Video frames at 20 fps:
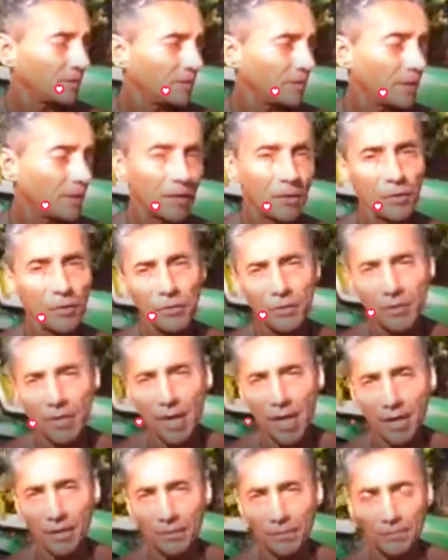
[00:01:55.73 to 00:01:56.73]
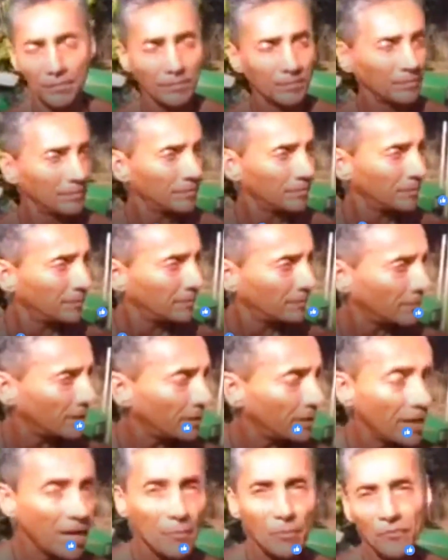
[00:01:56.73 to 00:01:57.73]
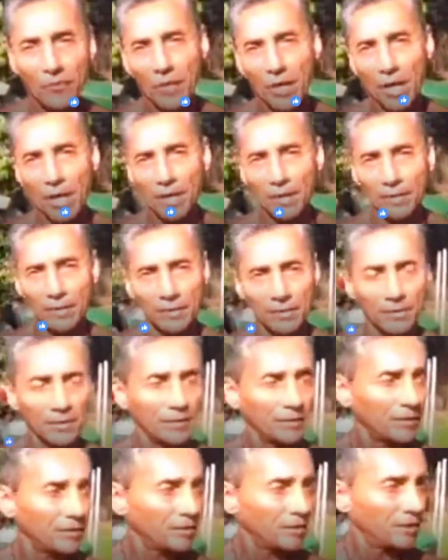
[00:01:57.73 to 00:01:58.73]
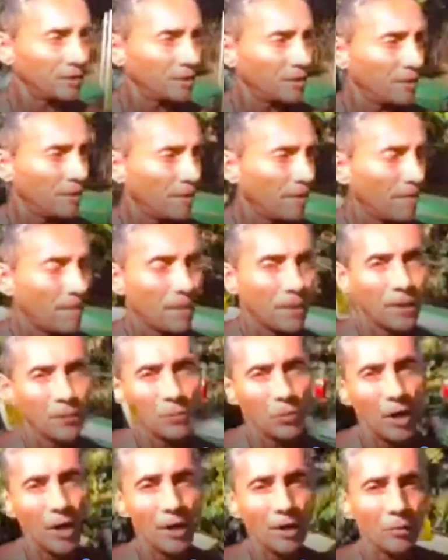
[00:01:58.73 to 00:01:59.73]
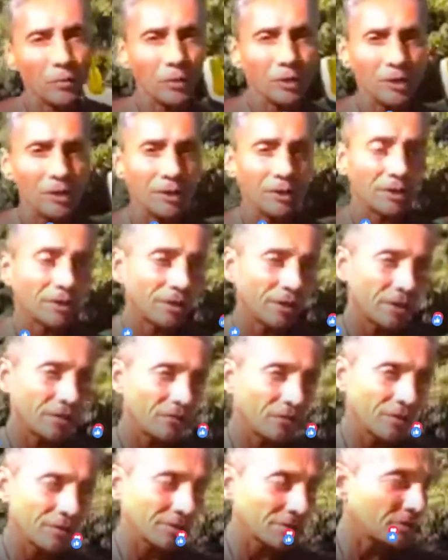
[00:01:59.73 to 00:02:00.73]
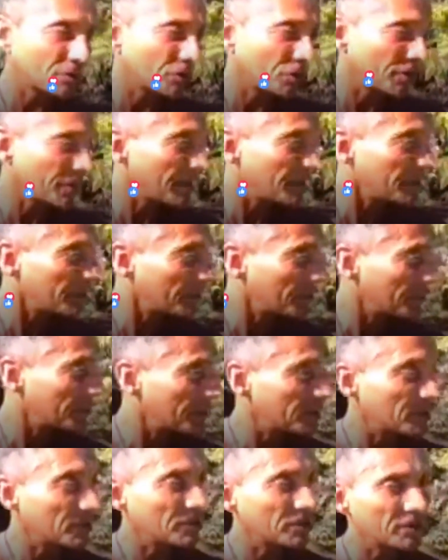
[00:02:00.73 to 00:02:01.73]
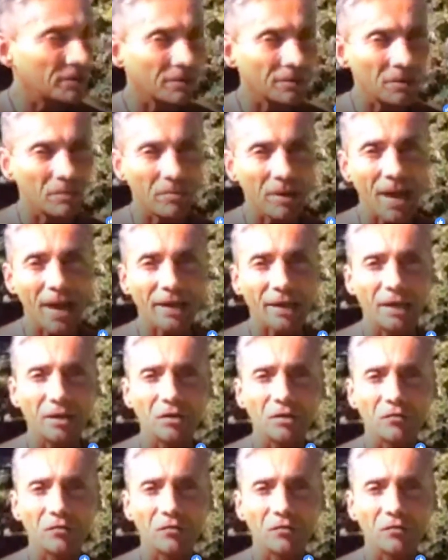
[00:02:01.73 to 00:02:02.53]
And who's that? The Lamb of God. And why are we going to visit Sheila? This is the back end